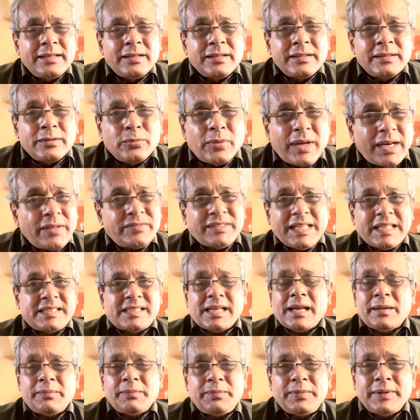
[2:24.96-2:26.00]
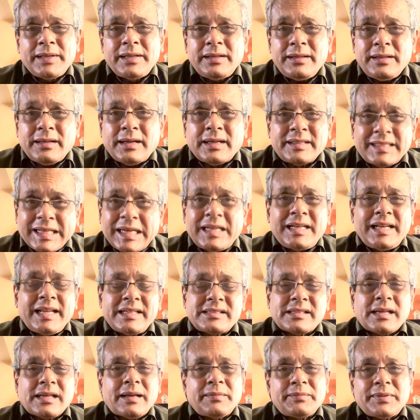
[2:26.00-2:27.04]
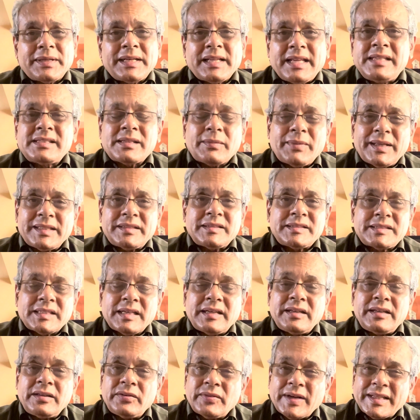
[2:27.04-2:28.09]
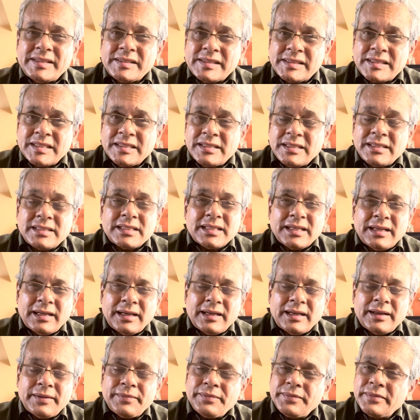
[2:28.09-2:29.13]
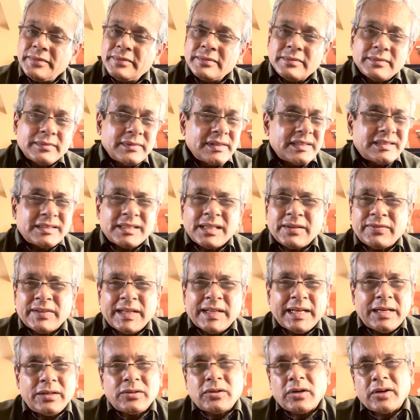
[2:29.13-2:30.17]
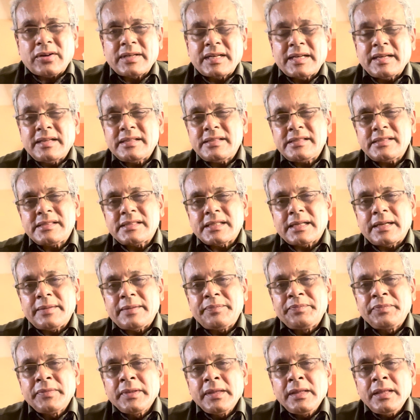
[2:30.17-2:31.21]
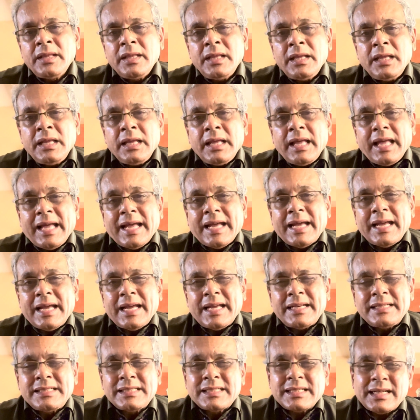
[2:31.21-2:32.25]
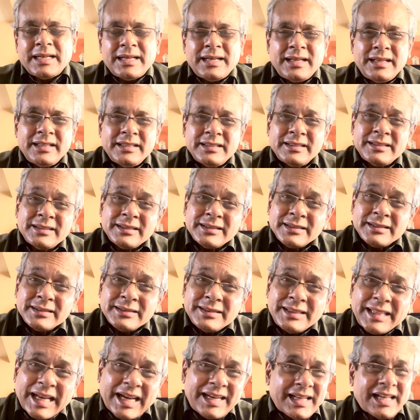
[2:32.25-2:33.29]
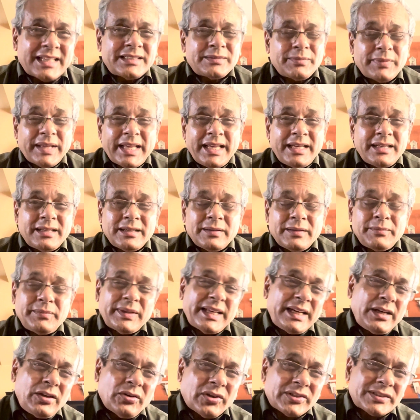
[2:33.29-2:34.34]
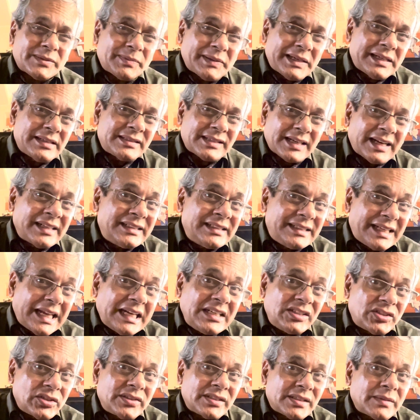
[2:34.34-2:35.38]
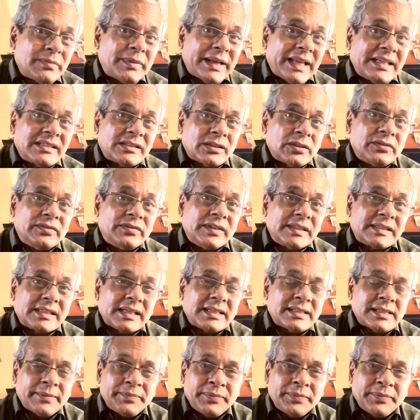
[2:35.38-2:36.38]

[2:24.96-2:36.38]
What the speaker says: One of the example, a deadly example, is a methicillin-resistant staphylococcus, and that has made many hospitals a dangerous place to visit.